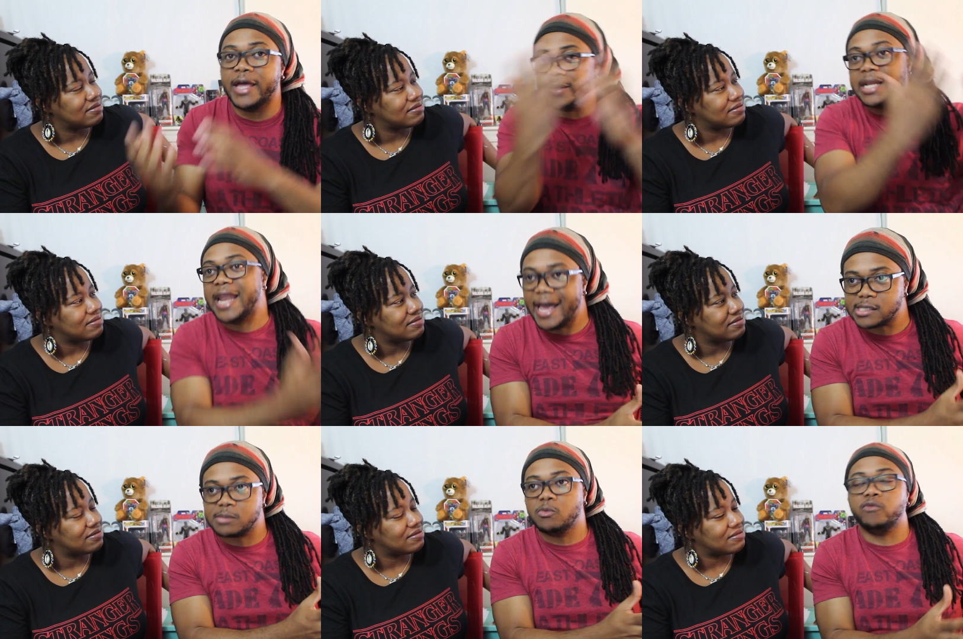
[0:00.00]
Speaker 1: than the
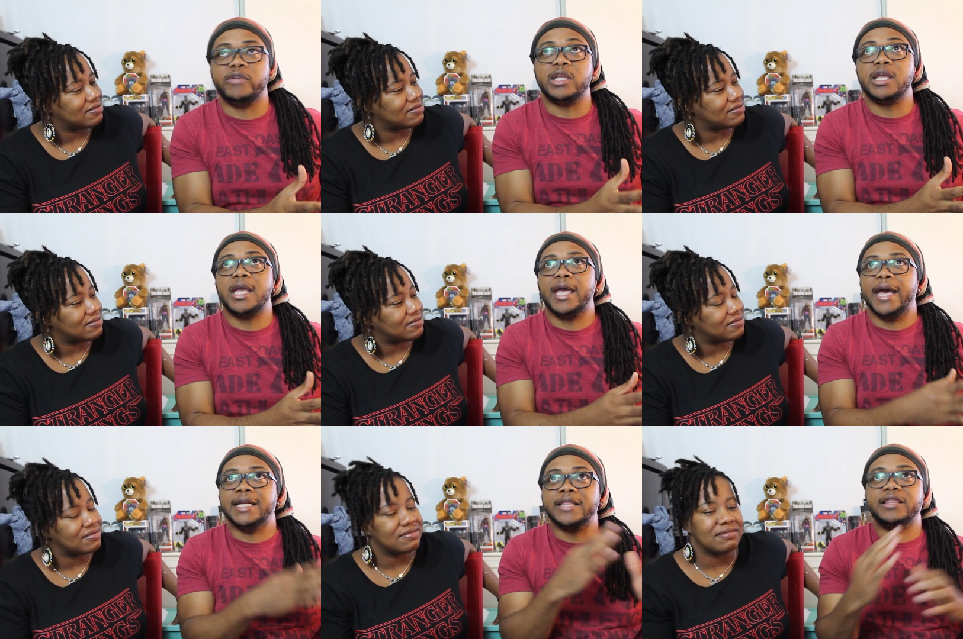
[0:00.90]
last movie,
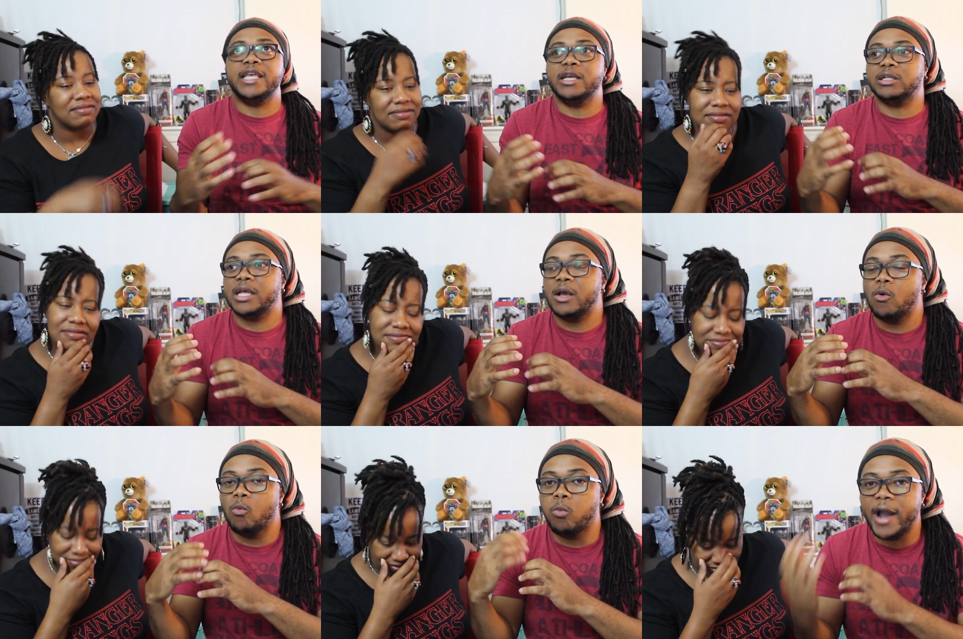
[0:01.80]
and I think.
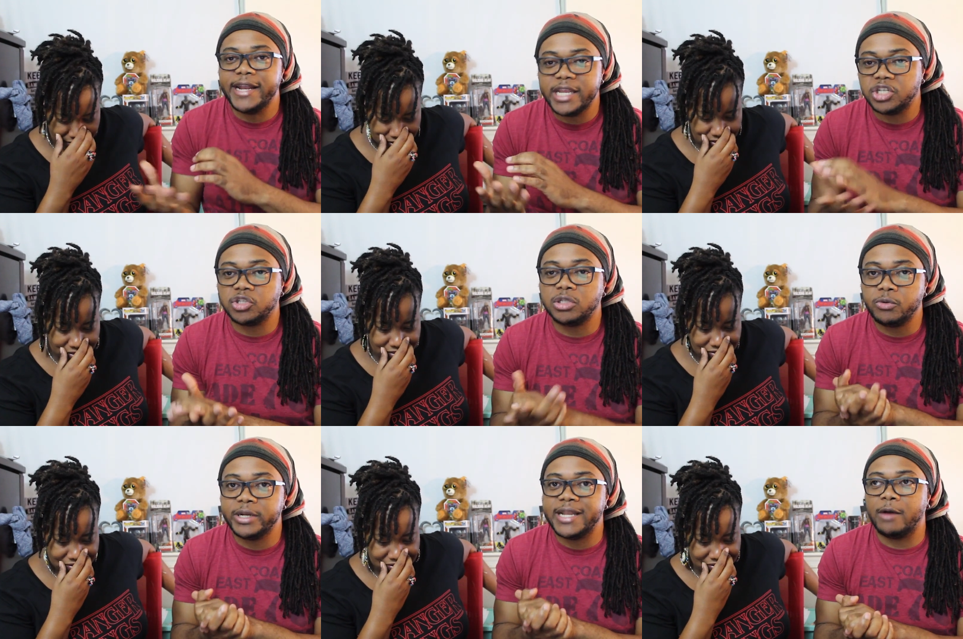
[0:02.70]
Why they should
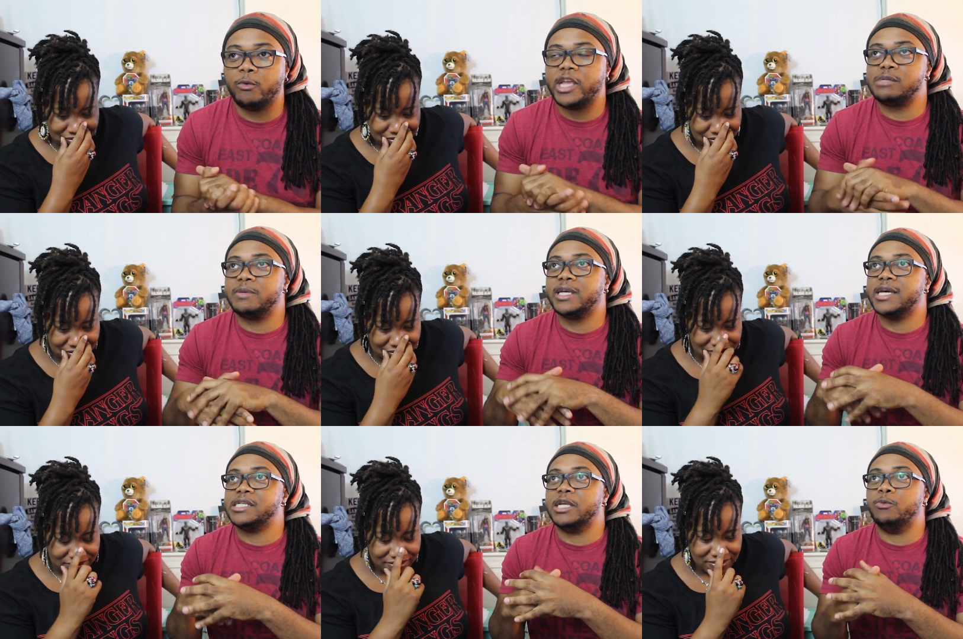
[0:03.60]
do it that way is
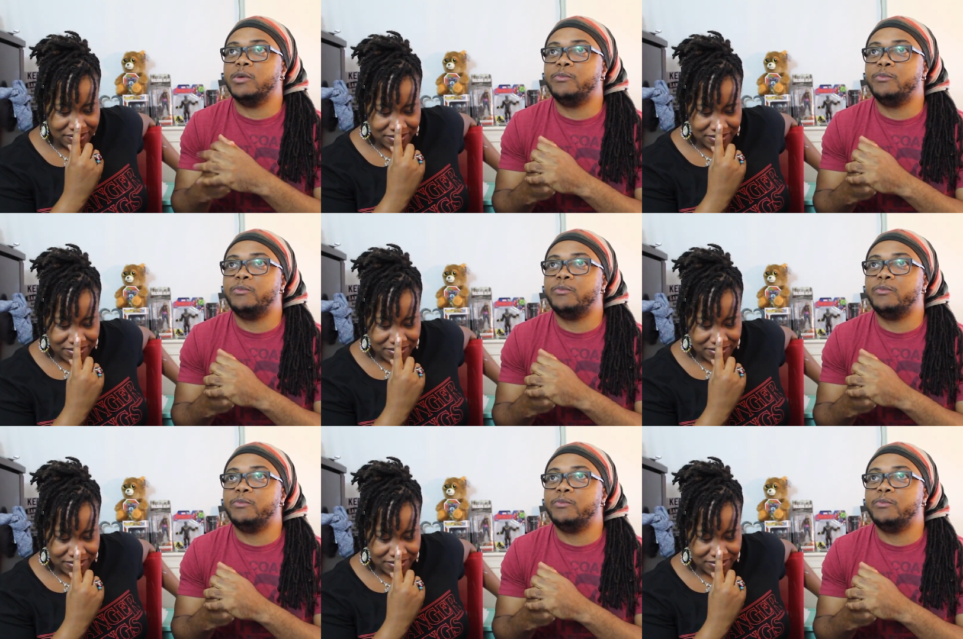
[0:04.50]
because it will